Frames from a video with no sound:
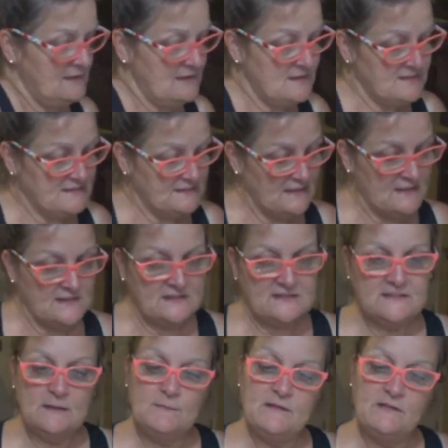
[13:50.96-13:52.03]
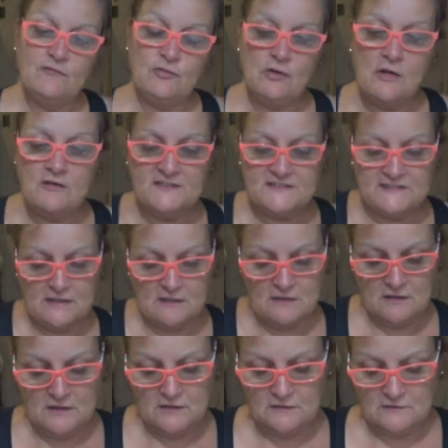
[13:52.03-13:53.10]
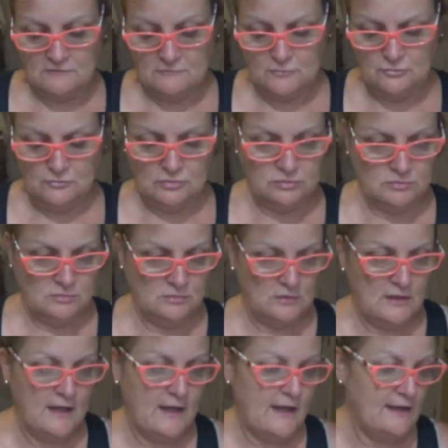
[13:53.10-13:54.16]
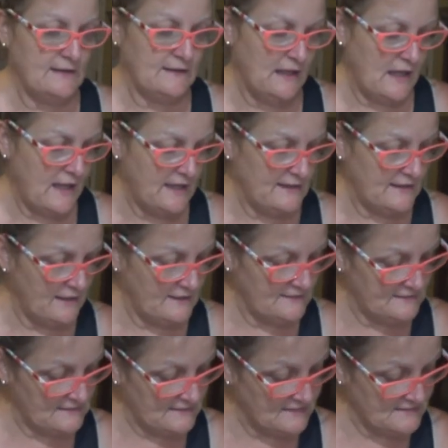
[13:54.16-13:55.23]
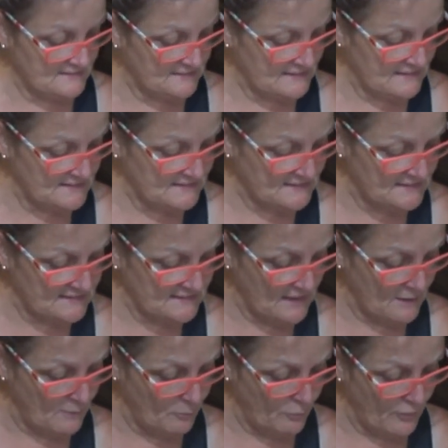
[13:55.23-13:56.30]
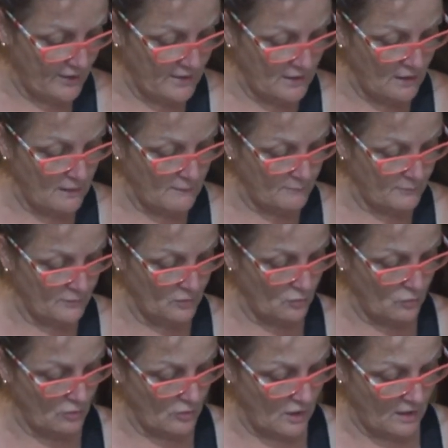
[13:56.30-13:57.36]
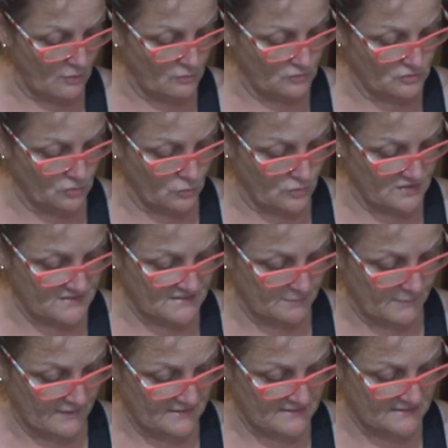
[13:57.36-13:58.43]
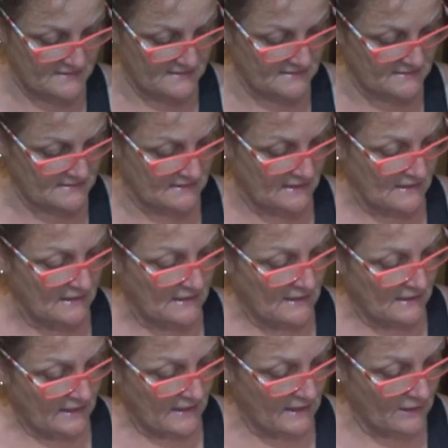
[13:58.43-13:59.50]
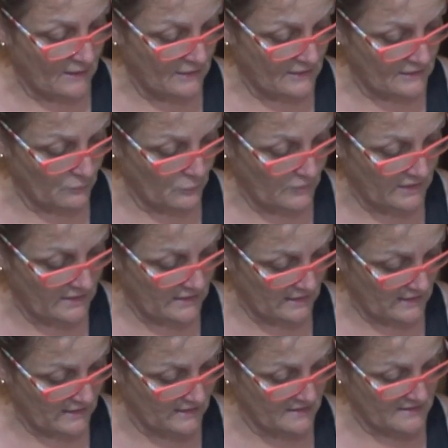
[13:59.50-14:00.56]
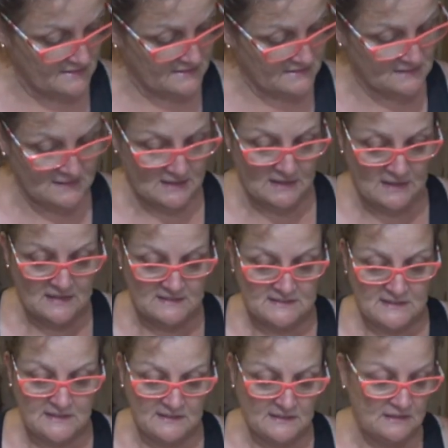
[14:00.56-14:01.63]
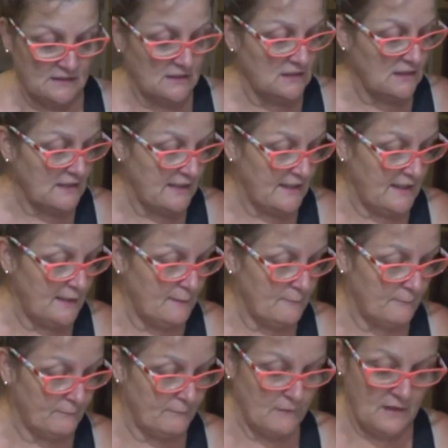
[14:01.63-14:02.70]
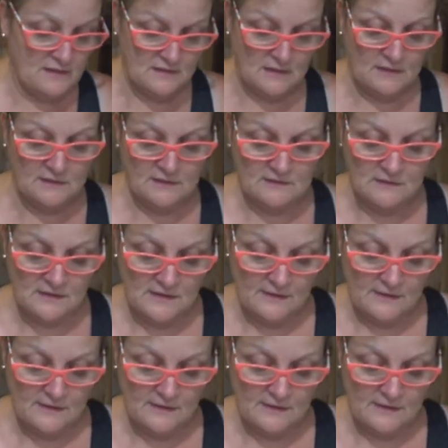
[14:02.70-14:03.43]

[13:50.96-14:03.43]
this is something for outside. Ooh, I, I like this. This is a uh, Bright Up Your Outdoor Spaces. And what it is, it's a little lamp, a, uh, a little